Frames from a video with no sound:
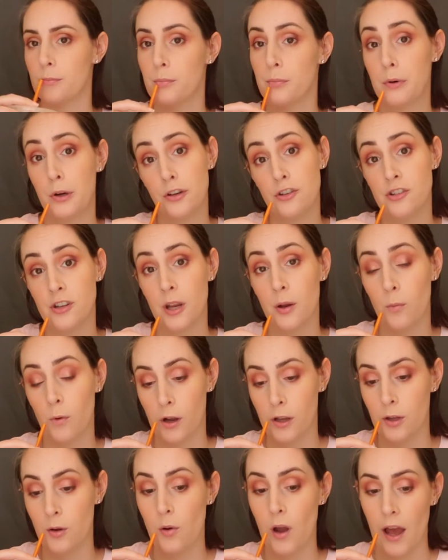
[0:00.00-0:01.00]
Appreciate
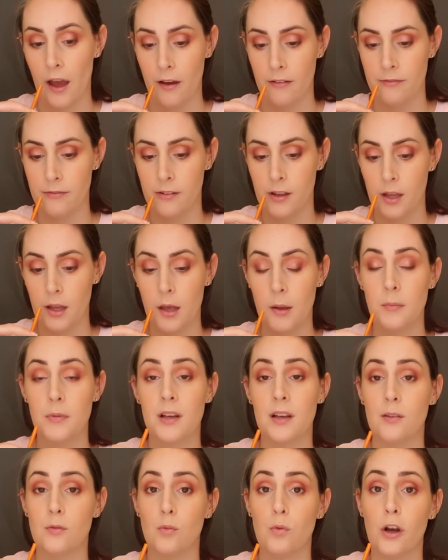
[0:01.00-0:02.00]
what you have
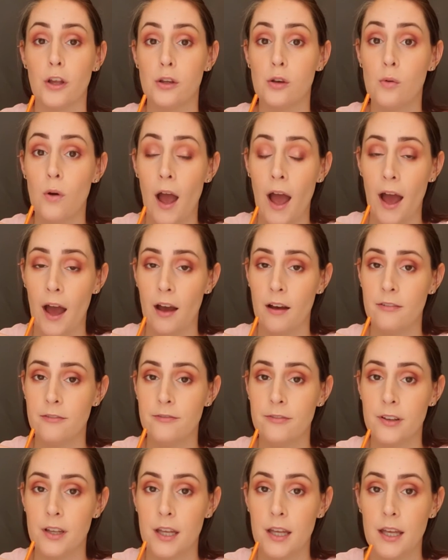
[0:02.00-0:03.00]
because what you have
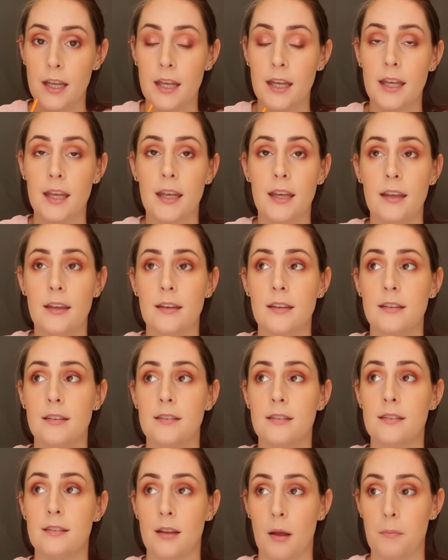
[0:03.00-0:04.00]

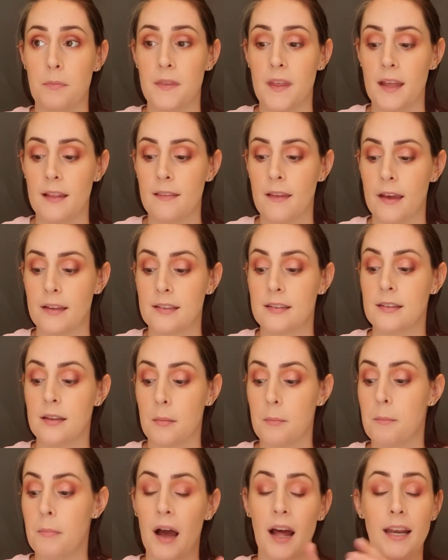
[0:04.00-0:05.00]
is something that
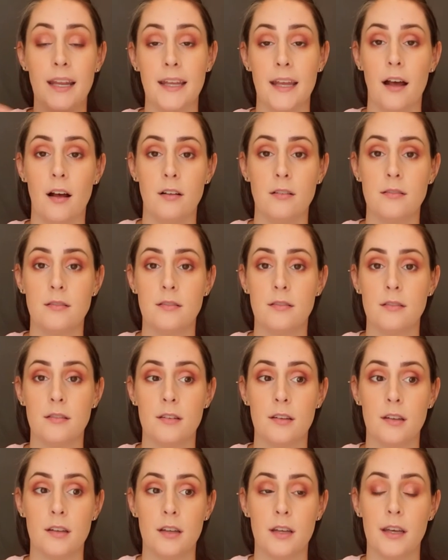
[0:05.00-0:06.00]
somebody else
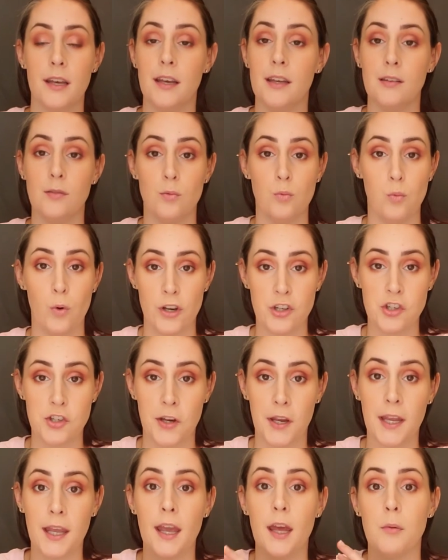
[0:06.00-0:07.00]
is
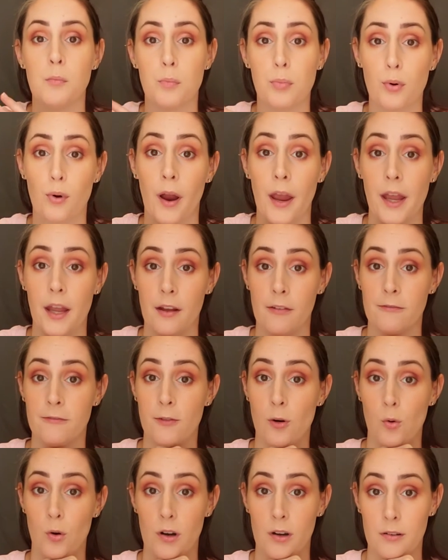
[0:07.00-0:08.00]
wishing and praying
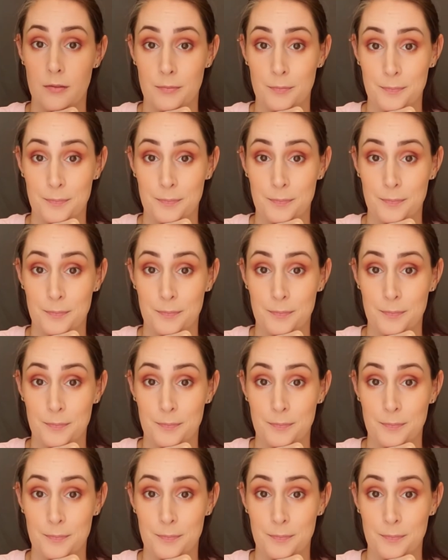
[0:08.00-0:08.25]
for.